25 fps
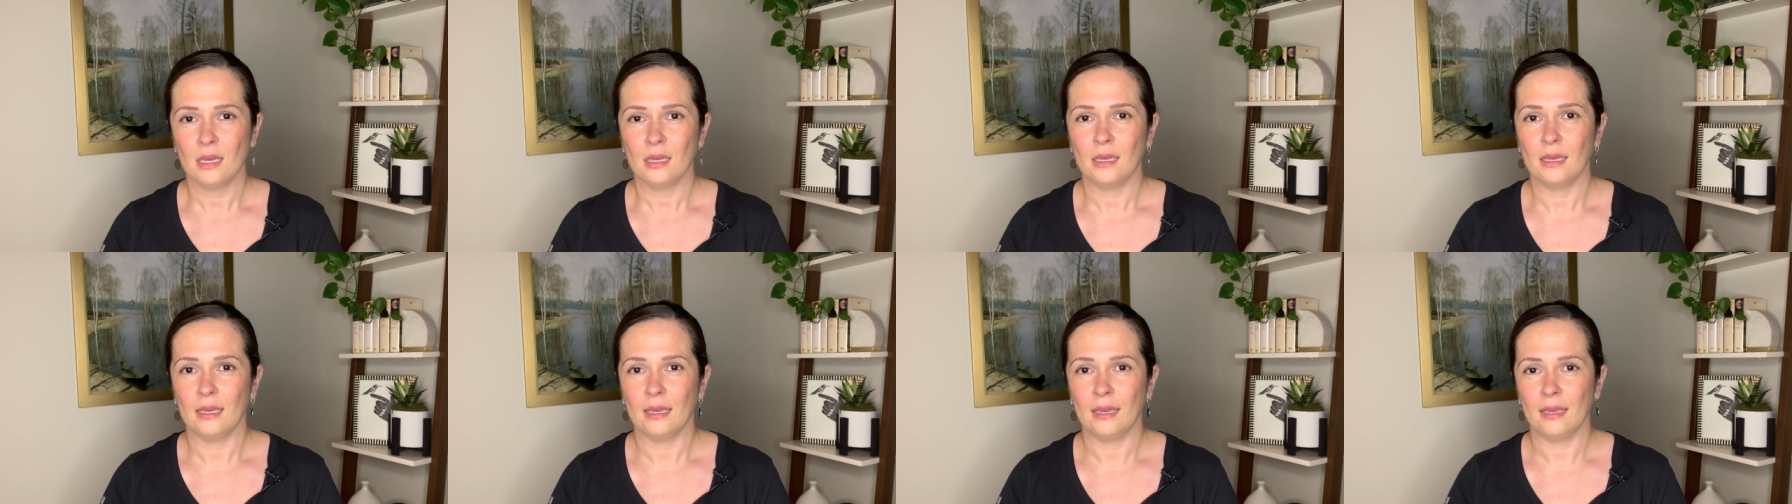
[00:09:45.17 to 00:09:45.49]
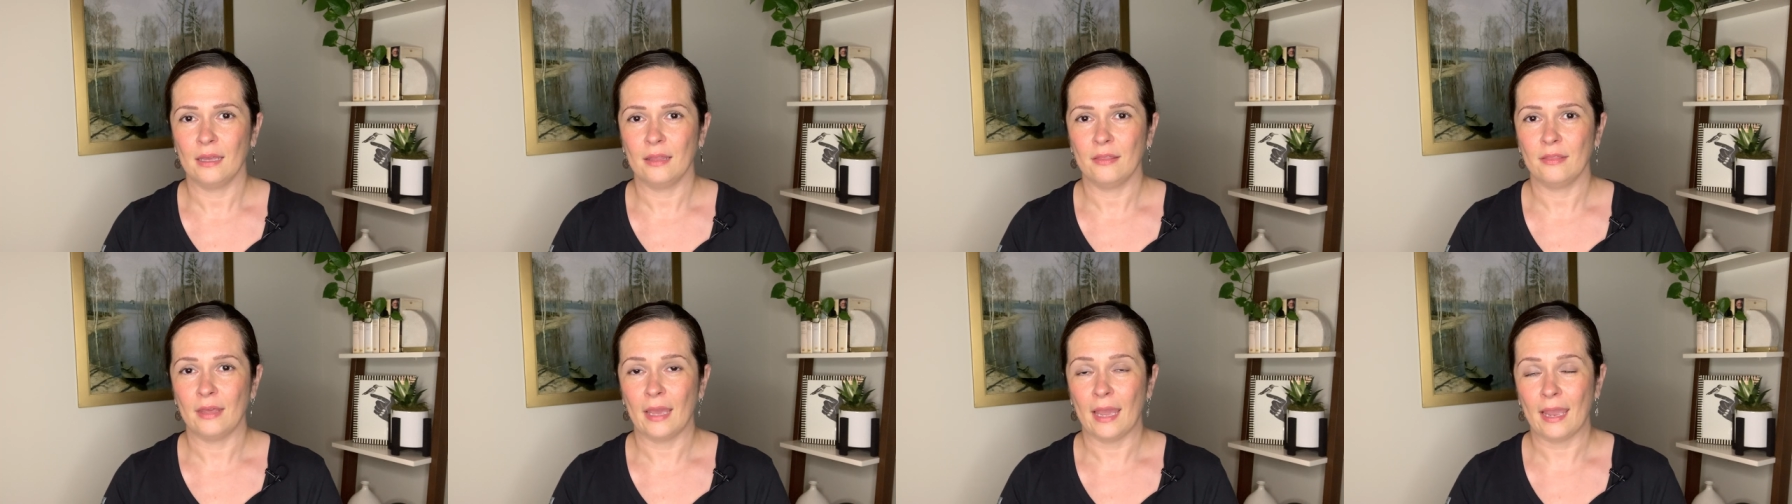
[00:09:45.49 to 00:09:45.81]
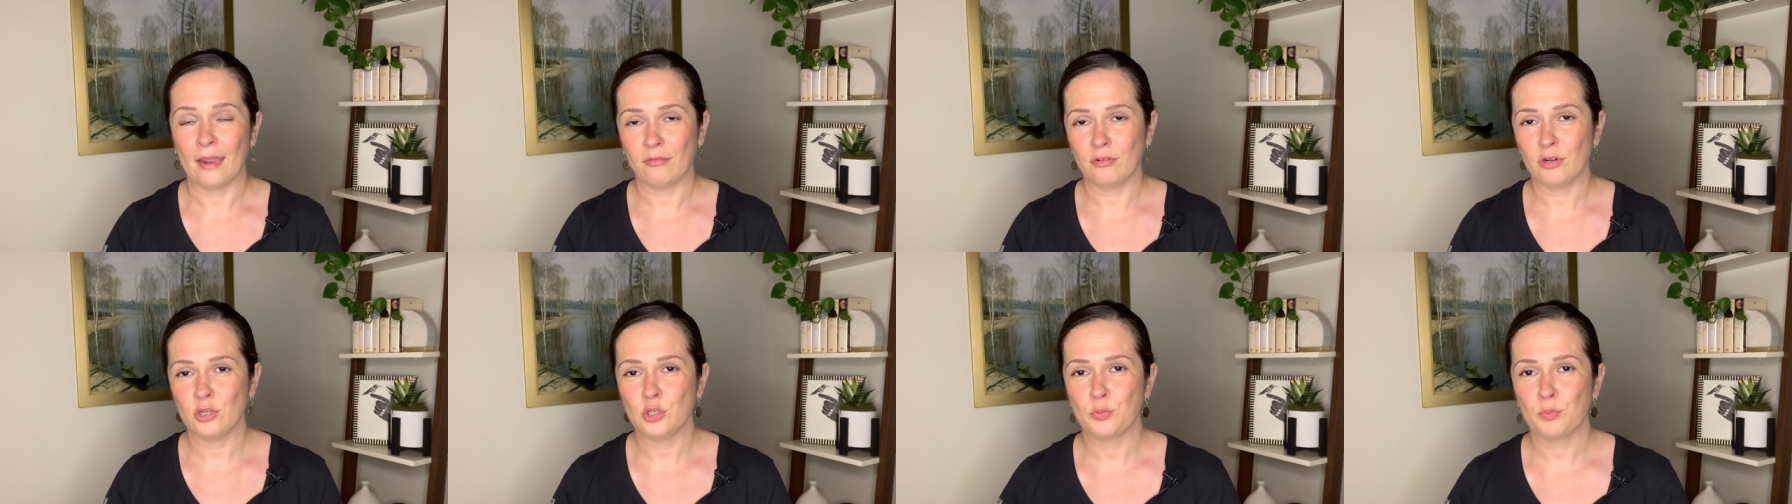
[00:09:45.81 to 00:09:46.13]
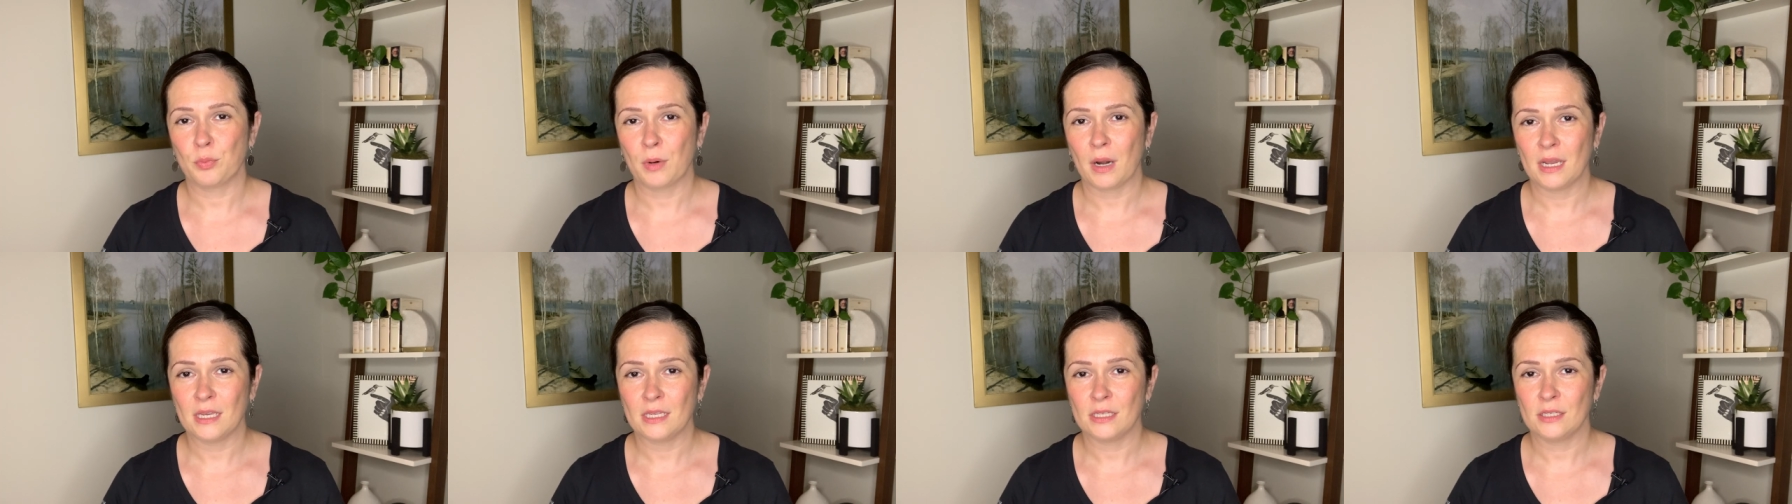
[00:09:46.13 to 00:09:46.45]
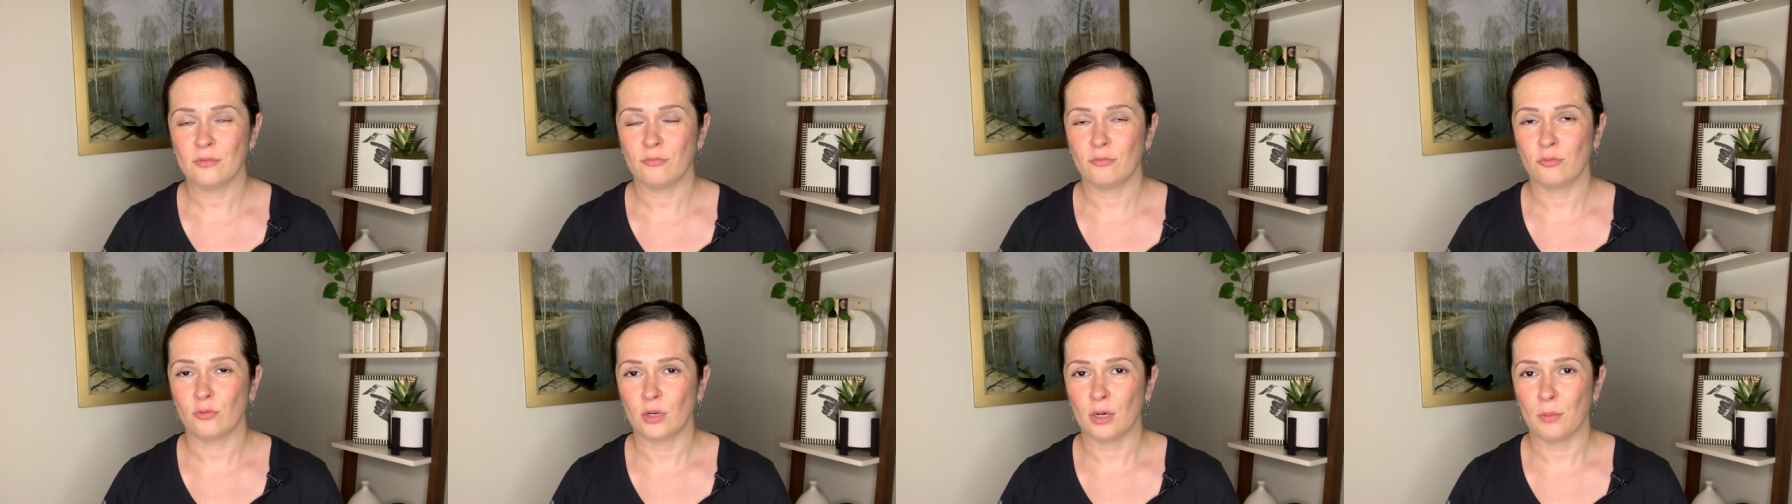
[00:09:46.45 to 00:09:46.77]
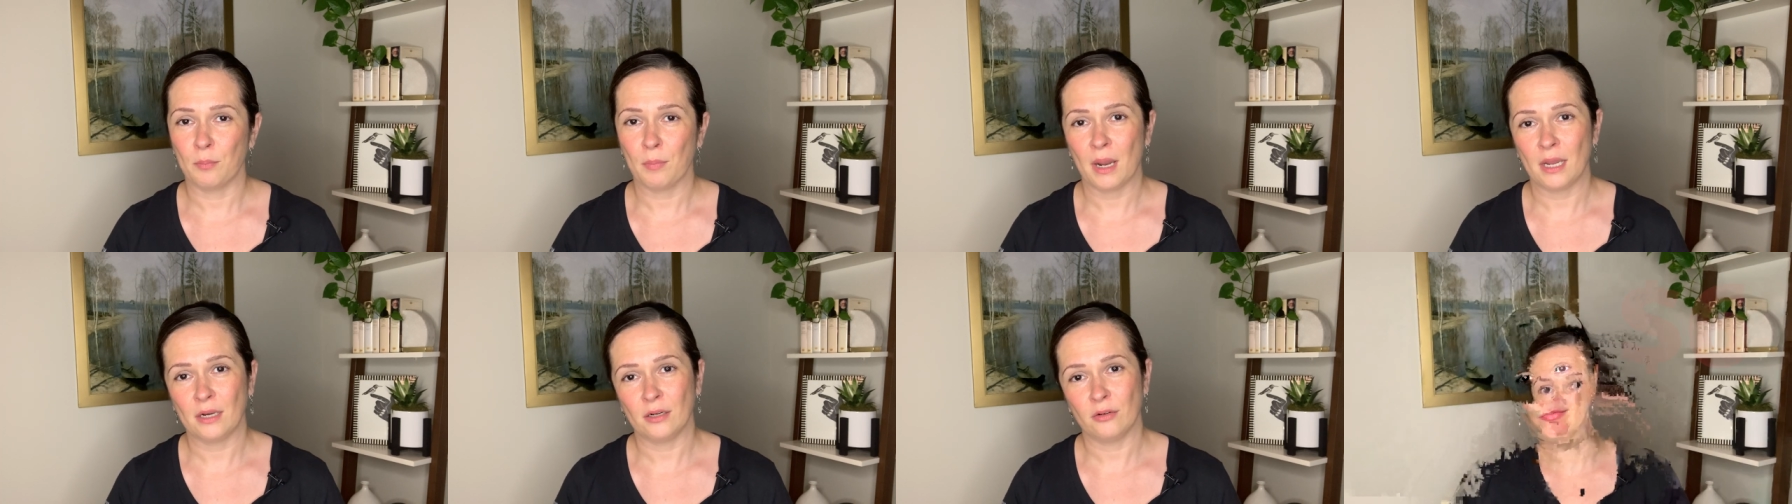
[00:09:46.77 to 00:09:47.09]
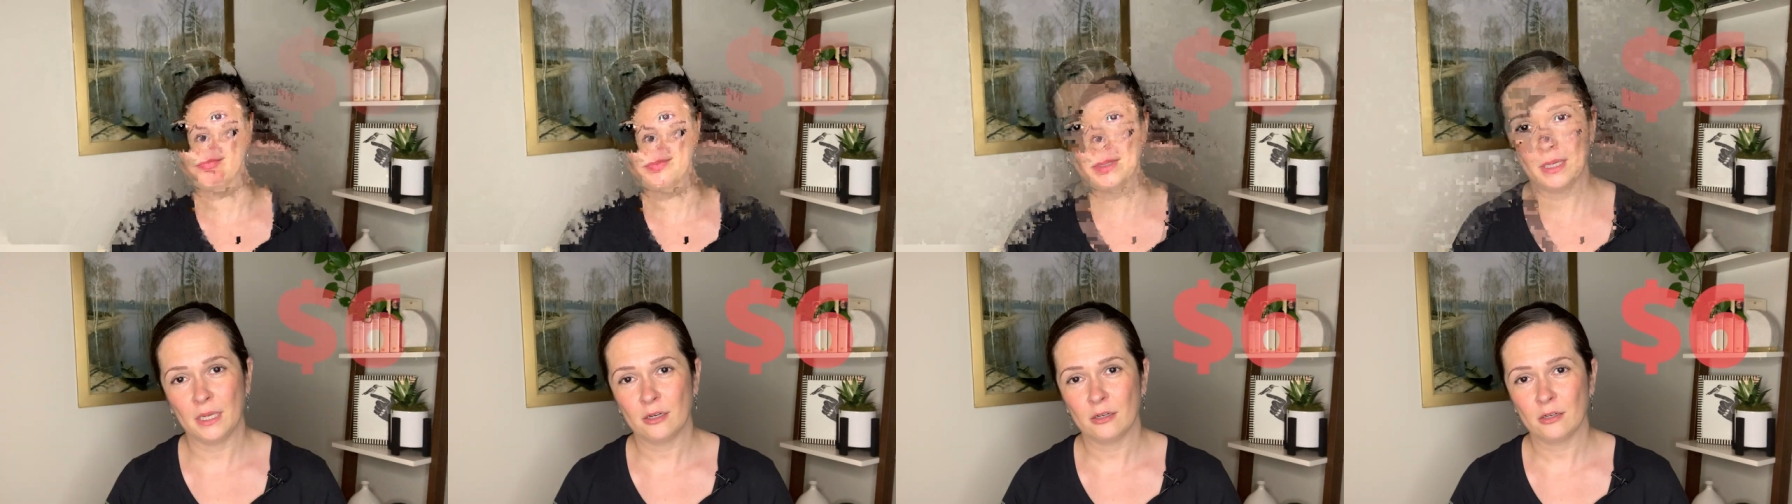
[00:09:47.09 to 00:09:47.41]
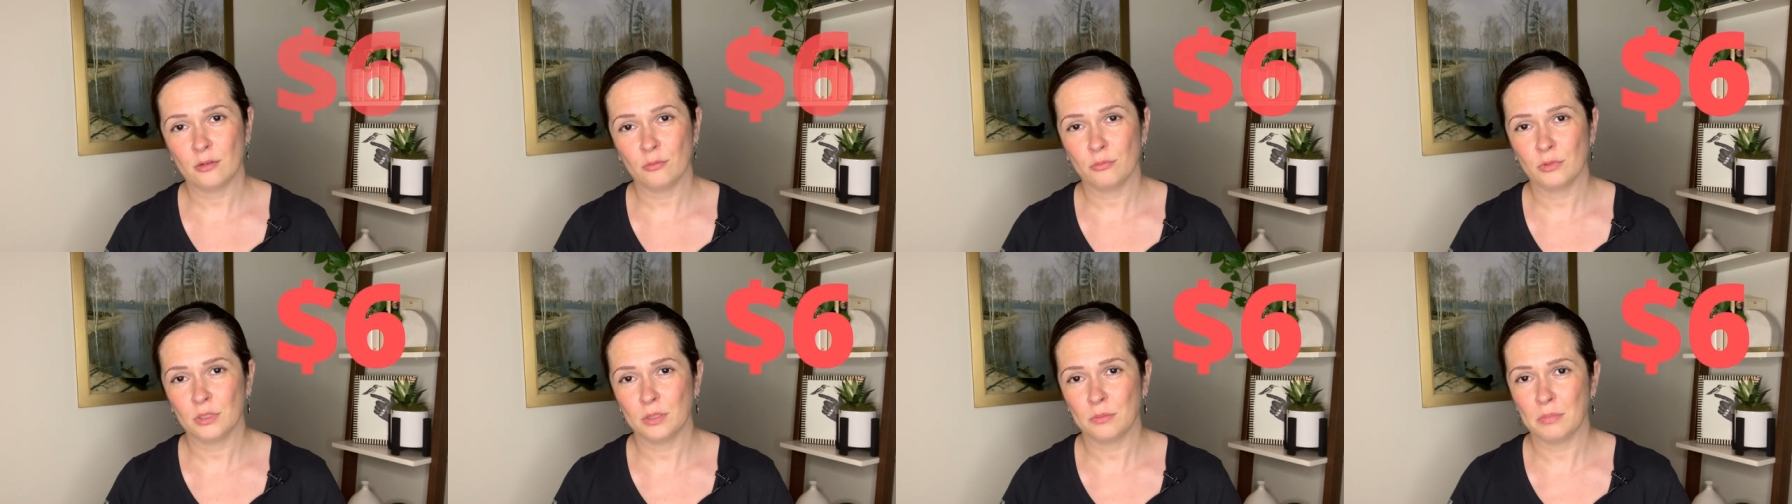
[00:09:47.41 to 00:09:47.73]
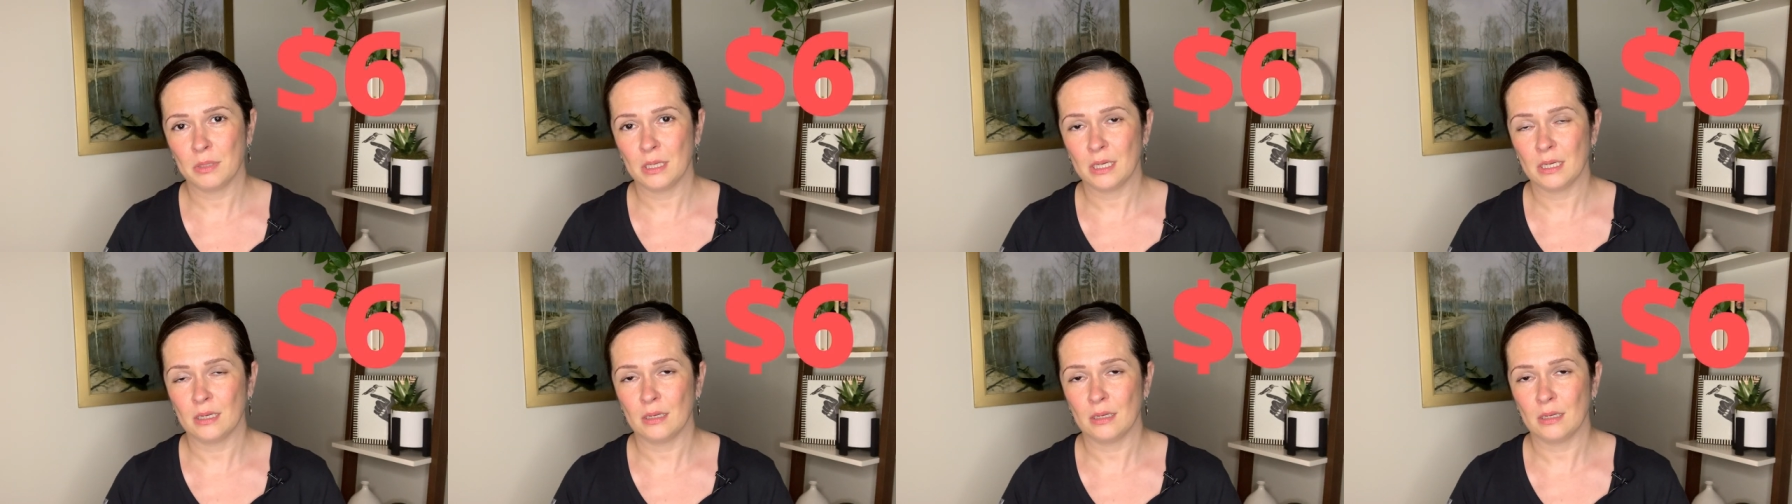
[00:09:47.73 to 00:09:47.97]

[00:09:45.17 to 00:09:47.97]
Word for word: And the average price for a pint of beer would be